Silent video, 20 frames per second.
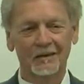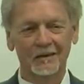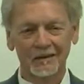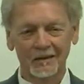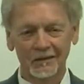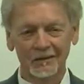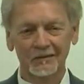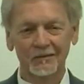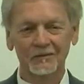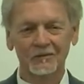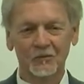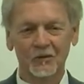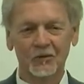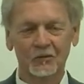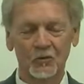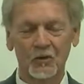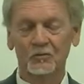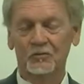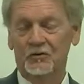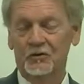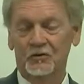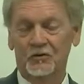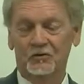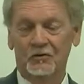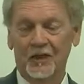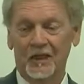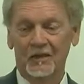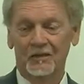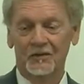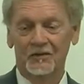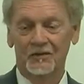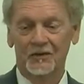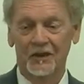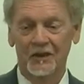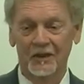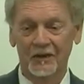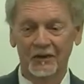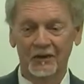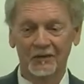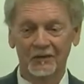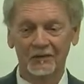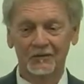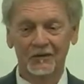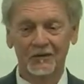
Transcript: you guys Yeah, well, we were just trying to say